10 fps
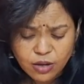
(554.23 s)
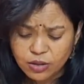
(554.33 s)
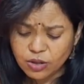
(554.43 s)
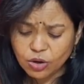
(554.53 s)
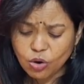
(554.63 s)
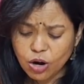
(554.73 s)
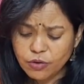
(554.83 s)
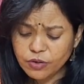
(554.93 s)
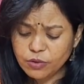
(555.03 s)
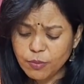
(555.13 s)
The god
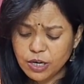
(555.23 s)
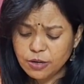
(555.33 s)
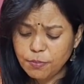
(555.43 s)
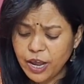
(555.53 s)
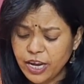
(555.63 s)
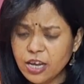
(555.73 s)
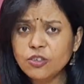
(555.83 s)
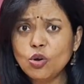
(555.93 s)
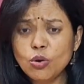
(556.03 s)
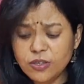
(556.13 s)
was multiplying his
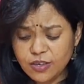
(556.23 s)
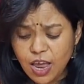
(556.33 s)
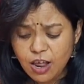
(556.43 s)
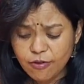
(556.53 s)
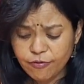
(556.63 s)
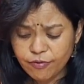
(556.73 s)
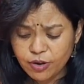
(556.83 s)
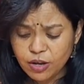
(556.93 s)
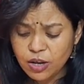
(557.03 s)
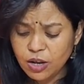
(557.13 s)
own self.
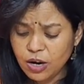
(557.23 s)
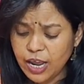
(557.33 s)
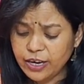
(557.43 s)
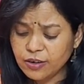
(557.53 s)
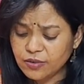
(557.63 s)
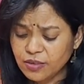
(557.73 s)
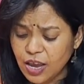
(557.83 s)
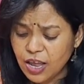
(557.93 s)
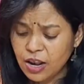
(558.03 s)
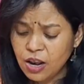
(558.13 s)
Like a
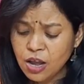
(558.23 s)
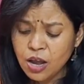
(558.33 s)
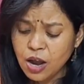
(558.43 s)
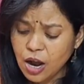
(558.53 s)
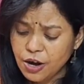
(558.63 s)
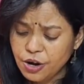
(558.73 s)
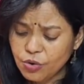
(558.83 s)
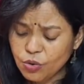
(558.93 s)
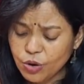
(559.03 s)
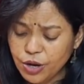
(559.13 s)
cell
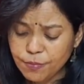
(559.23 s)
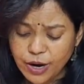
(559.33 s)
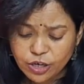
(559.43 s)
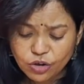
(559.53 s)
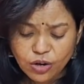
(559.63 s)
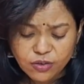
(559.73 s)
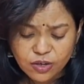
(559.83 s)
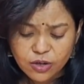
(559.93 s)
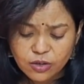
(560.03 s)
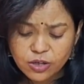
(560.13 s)
undergoing
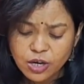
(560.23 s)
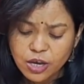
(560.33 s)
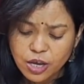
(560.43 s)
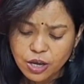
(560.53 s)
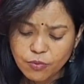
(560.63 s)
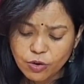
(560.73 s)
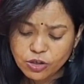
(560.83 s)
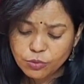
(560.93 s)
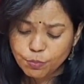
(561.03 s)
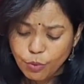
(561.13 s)
mitosis, he
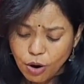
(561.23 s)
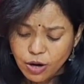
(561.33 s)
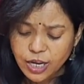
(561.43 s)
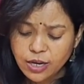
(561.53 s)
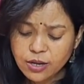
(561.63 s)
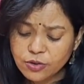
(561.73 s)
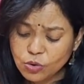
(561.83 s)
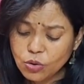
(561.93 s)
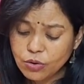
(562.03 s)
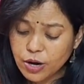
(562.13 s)
was spawning his
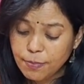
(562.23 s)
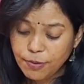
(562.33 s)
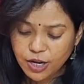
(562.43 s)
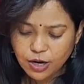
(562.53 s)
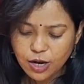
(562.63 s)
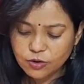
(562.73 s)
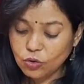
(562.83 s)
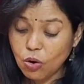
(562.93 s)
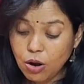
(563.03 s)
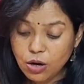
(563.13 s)
own replicas,
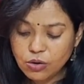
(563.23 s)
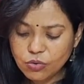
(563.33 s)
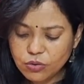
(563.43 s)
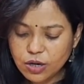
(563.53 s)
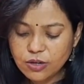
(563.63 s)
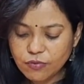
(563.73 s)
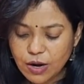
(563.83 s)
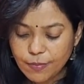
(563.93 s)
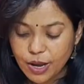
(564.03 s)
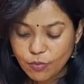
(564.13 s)
all Rudras one
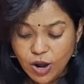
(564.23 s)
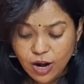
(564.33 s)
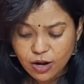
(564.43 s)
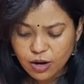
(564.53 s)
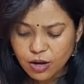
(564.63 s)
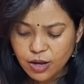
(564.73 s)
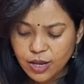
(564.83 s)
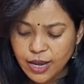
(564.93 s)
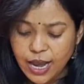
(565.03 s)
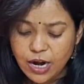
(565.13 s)
by one,
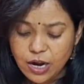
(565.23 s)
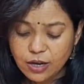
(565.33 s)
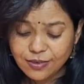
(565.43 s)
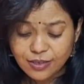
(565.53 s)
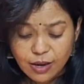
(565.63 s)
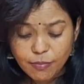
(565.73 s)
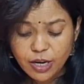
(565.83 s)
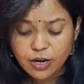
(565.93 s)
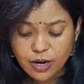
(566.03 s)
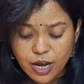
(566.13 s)
an
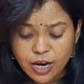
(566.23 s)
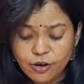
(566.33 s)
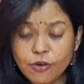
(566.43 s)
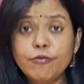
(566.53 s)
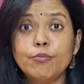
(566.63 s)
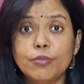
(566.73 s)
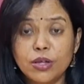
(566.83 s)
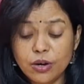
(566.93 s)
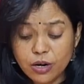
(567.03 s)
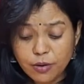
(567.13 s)
assembly line of
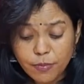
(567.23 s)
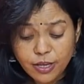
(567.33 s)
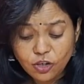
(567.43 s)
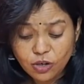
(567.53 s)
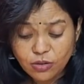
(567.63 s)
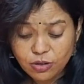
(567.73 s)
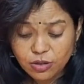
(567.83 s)
mirror images.